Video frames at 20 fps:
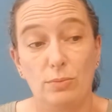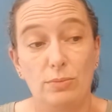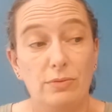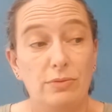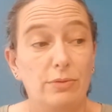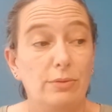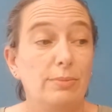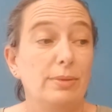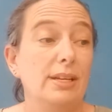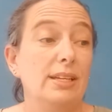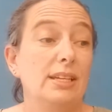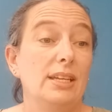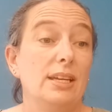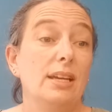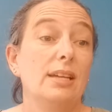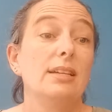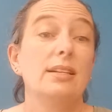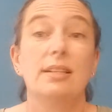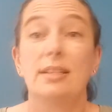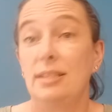before
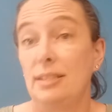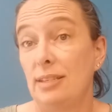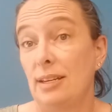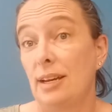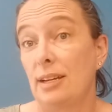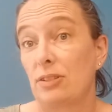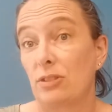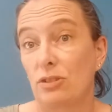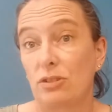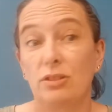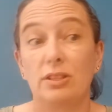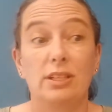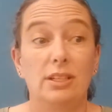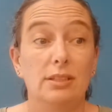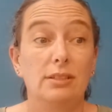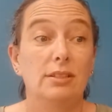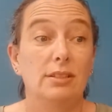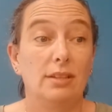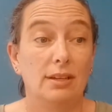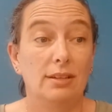Mania is actually
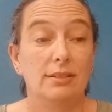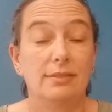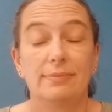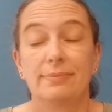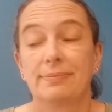done.